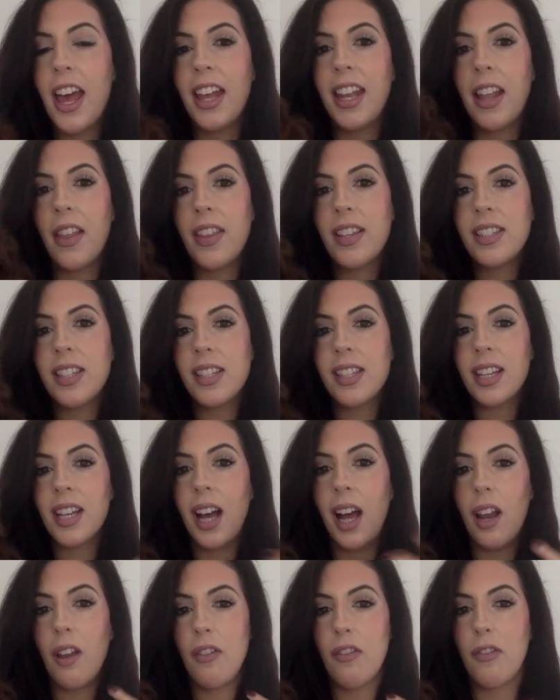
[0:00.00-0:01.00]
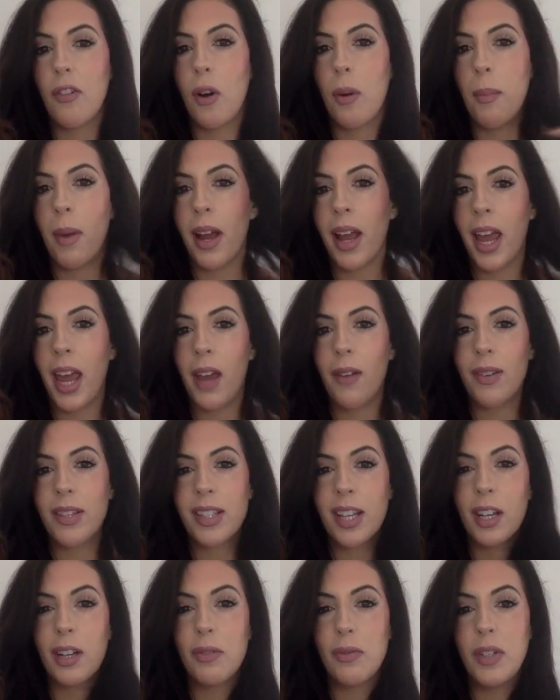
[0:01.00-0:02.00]
Now this is a colour form. My hair is
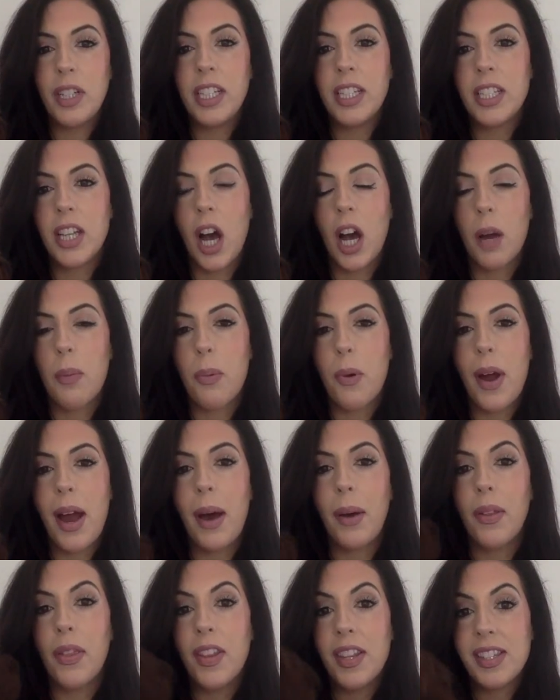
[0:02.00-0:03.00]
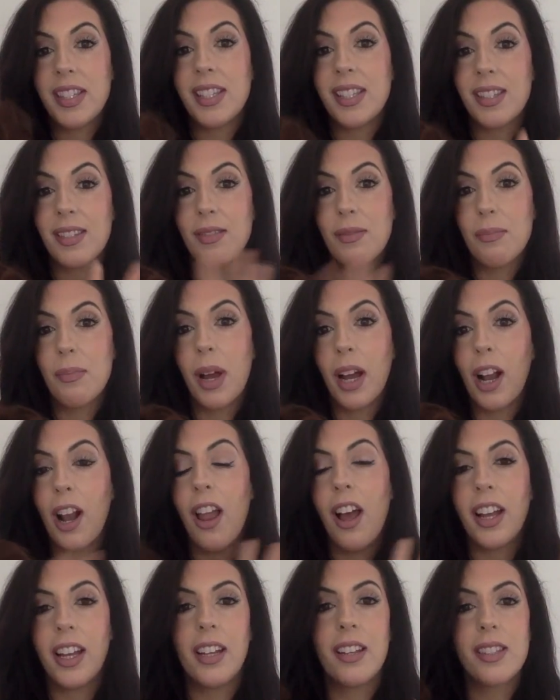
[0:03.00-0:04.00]
like a really dark brown. This is my
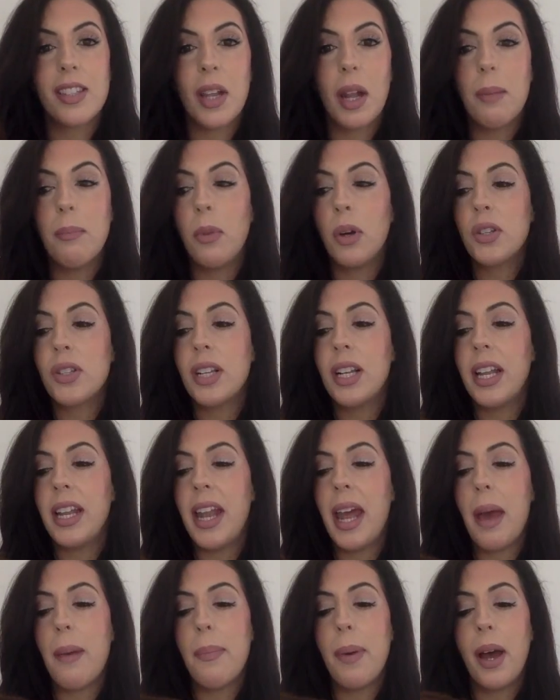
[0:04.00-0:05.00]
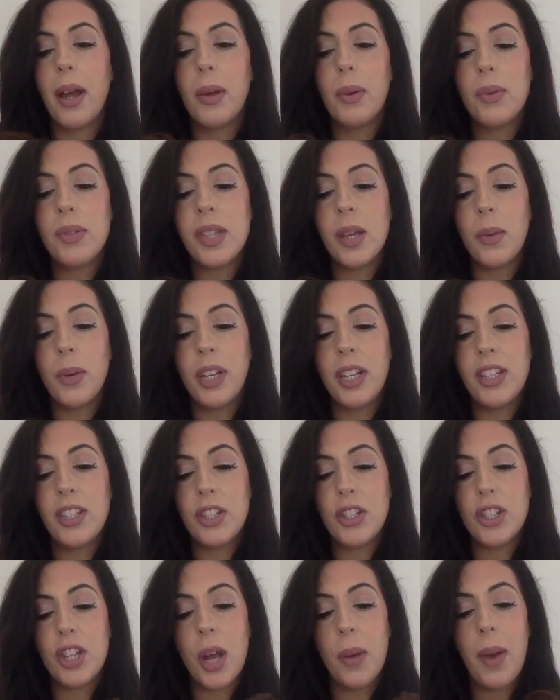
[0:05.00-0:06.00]
client's and I'm modelling it. But I also wanted to
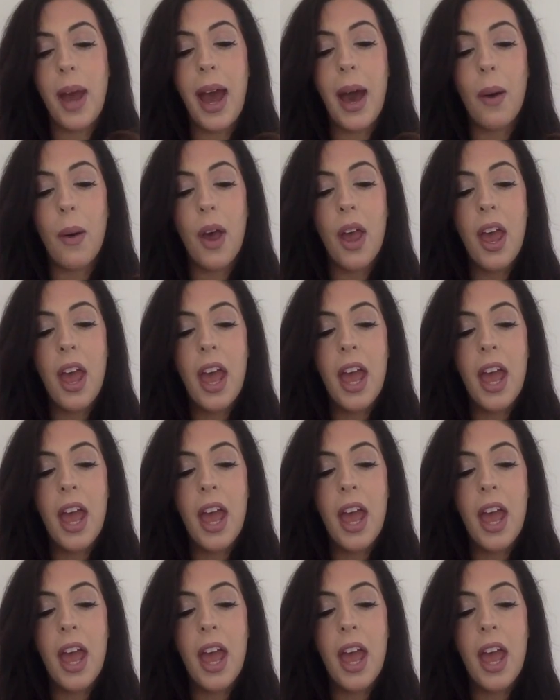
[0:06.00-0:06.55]
show how